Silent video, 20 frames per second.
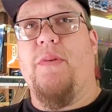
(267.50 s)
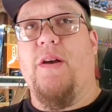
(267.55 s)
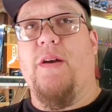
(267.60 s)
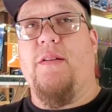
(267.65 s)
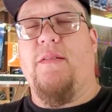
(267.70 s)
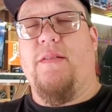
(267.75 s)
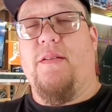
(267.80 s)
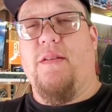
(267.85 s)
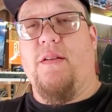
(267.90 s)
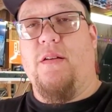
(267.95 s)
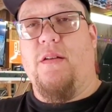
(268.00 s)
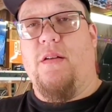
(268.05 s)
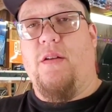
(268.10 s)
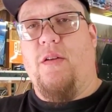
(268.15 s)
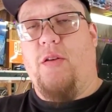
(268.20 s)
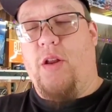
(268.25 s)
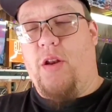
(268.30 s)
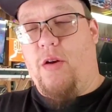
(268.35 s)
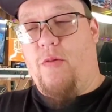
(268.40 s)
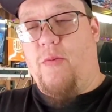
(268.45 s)
But,
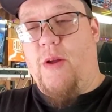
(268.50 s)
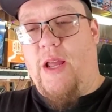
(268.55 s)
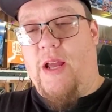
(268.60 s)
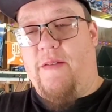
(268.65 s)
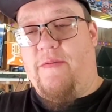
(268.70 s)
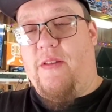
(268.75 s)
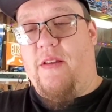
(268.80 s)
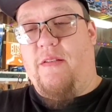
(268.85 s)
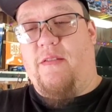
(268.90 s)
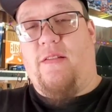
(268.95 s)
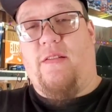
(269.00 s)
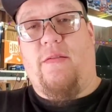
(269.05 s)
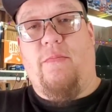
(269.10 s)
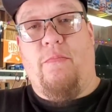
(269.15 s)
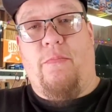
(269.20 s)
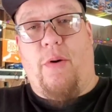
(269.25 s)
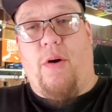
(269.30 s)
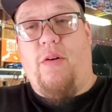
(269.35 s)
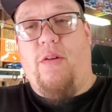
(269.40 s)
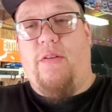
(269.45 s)
you know, we have these
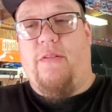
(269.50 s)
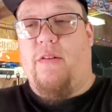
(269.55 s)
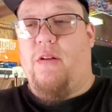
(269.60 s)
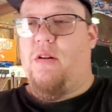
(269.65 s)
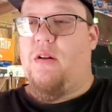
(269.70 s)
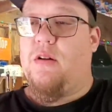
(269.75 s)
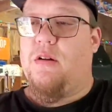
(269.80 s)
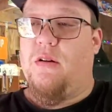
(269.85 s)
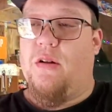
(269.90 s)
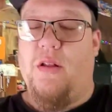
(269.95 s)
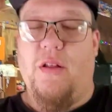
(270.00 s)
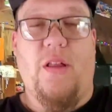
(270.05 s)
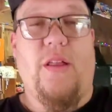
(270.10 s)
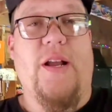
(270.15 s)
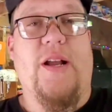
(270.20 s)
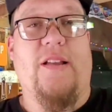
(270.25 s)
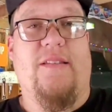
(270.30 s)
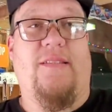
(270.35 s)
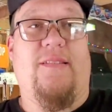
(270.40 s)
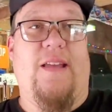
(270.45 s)
bowls that are
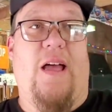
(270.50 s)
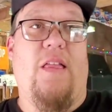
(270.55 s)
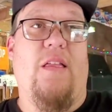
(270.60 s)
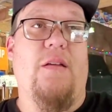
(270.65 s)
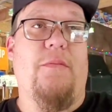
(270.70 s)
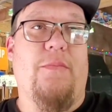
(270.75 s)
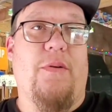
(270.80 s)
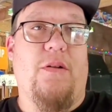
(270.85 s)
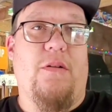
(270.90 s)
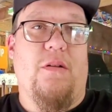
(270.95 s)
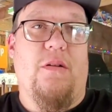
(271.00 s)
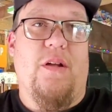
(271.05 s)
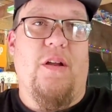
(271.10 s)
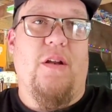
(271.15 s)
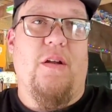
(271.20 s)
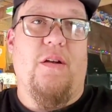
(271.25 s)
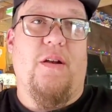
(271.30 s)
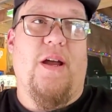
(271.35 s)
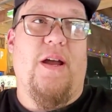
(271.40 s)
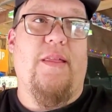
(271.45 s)
like a salad bowl,
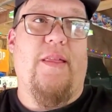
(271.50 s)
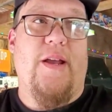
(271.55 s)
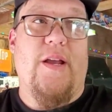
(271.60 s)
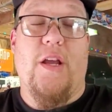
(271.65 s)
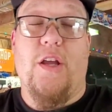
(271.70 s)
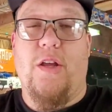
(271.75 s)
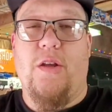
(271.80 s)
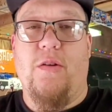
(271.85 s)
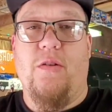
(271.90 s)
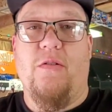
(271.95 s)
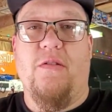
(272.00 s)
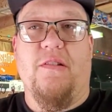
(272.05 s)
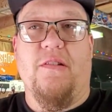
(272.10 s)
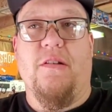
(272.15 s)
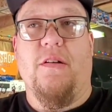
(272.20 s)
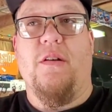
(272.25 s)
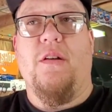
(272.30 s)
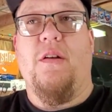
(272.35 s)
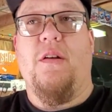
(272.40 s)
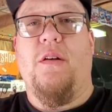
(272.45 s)
you know, not like
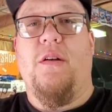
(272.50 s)
huge.